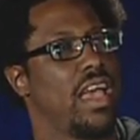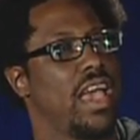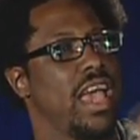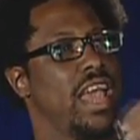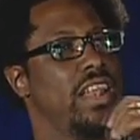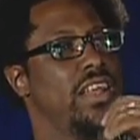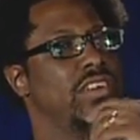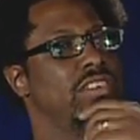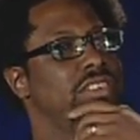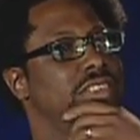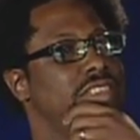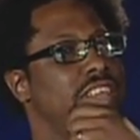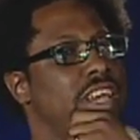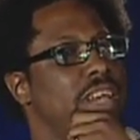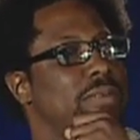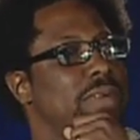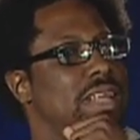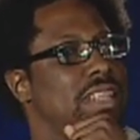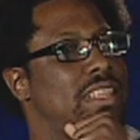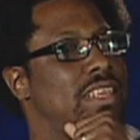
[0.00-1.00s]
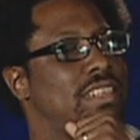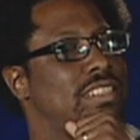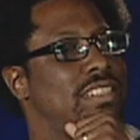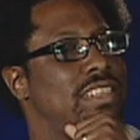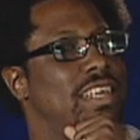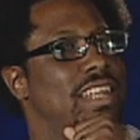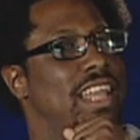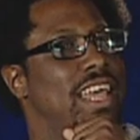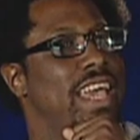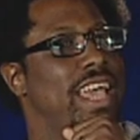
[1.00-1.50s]
And here's the thing about this,
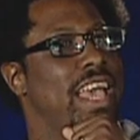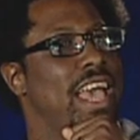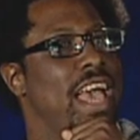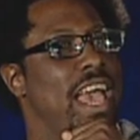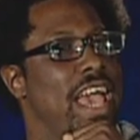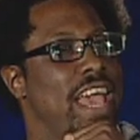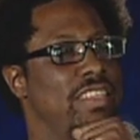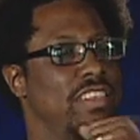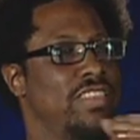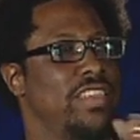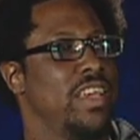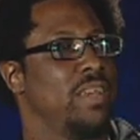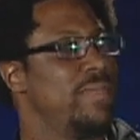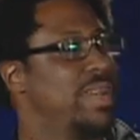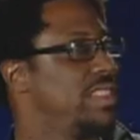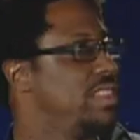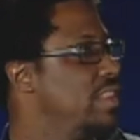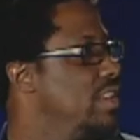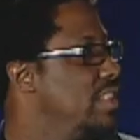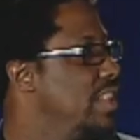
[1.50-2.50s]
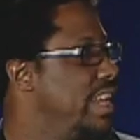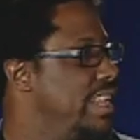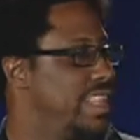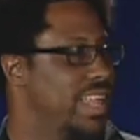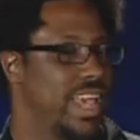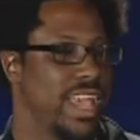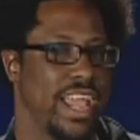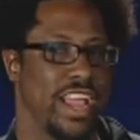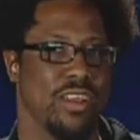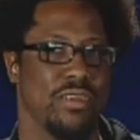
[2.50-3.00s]
that and the thing about
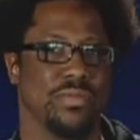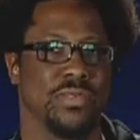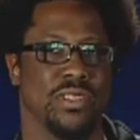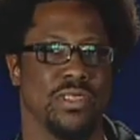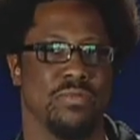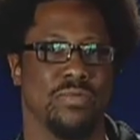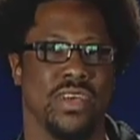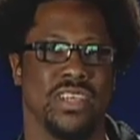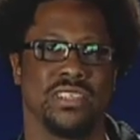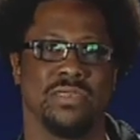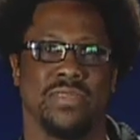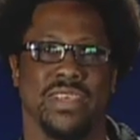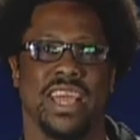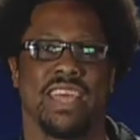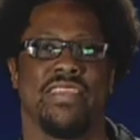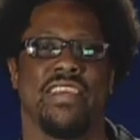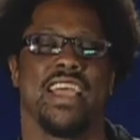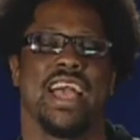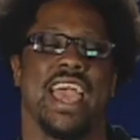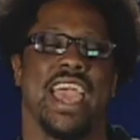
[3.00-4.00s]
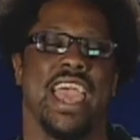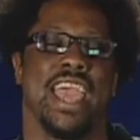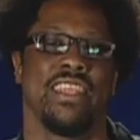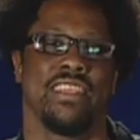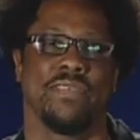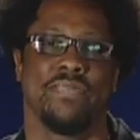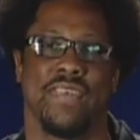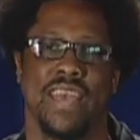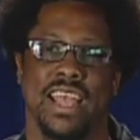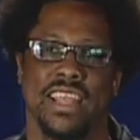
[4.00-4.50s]
the Arabs and the Muslim thing, I hate
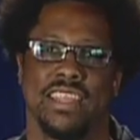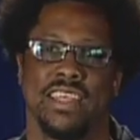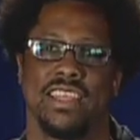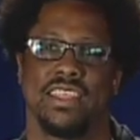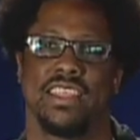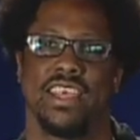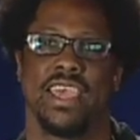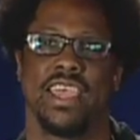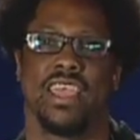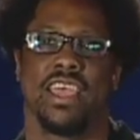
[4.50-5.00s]
the fact that